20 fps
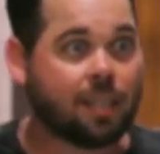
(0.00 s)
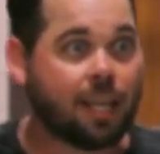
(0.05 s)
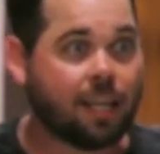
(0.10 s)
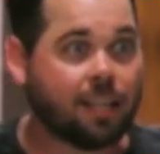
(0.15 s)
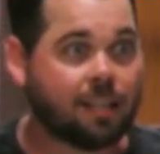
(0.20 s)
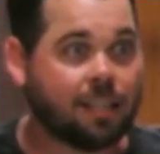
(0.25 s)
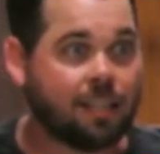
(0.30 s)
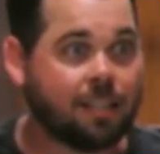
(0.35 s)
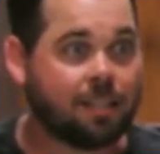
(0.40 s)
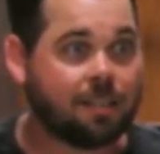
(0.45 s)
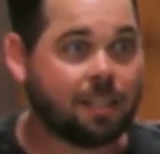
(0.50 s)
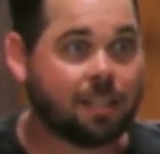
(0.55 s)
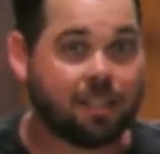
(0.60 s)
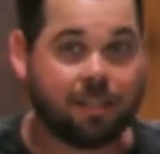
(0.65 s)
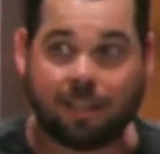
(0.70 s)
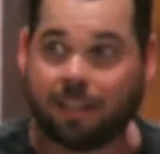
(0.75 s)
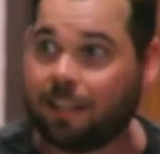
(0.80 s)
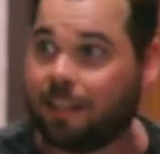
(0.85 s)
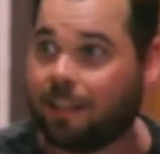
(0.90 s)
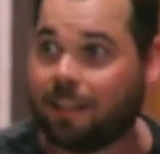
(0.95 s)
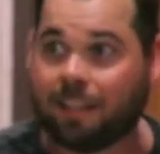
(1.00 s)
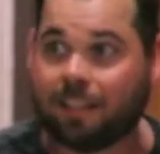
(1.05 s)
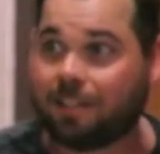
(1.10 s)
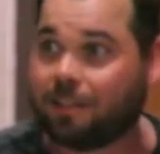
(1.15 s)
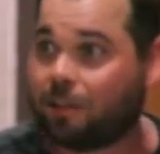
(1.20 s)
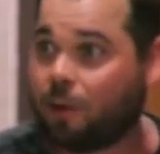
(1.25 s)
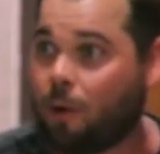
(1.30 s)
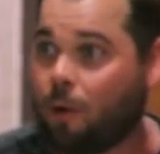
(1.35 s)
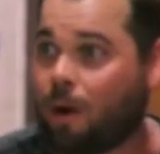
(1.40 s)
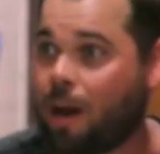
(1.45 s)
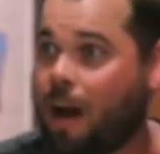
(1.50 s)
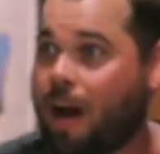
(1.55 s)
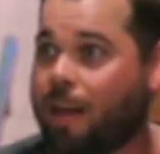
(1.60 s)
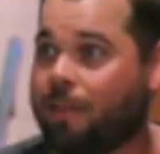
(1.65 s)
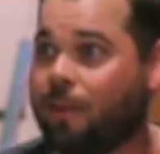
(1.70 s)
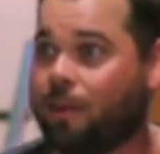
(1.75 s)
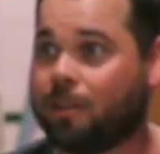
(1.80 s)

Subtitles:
that's going on.